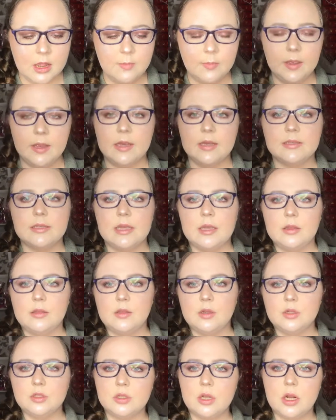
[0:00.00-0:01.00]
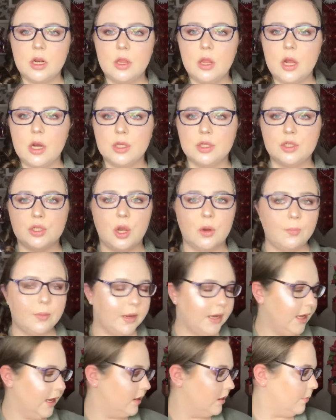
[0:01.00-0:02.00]
because there's not a lot of soap
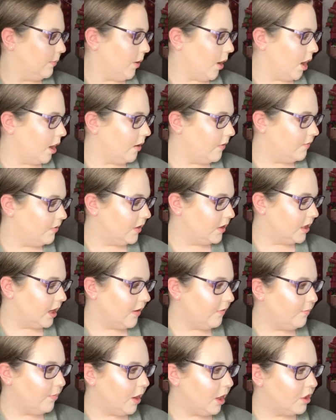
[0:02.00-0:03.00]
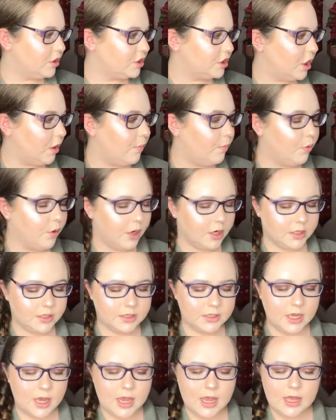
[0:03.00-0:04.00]
in it, and the Dove bar of soap
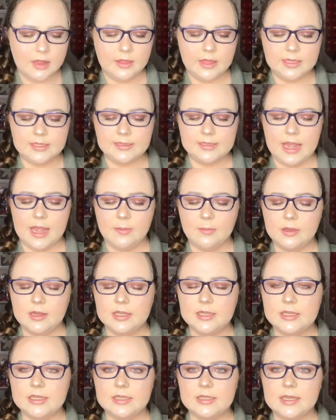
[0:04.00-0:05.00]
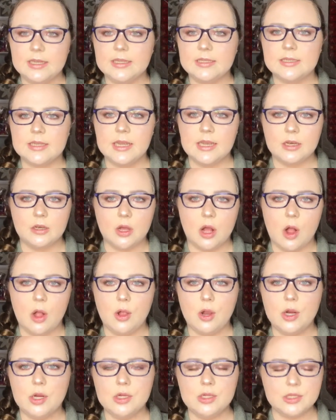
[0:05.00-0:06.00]
works the same, and this is
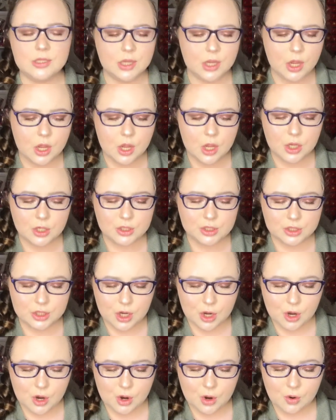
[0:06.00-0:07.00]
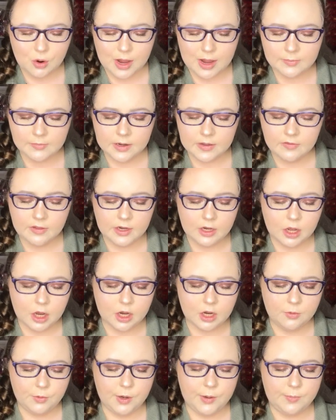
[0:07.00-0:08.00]
$16. So I'm definitely not
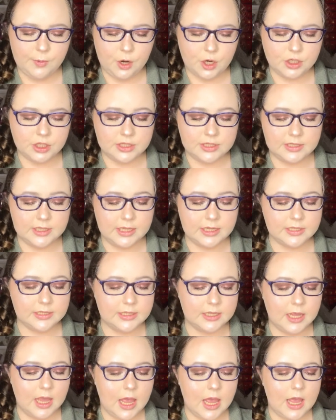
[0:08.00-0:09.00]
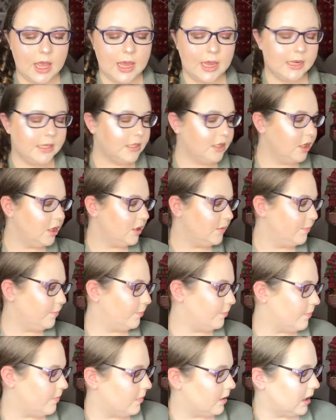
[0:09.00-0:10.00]
going to repurchase this. It is a good
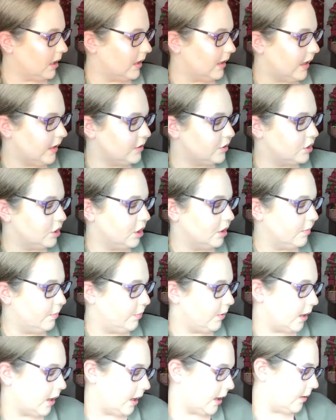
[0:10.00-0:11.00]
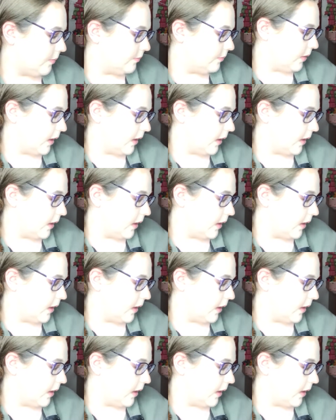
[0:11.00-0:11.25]
cleanser, but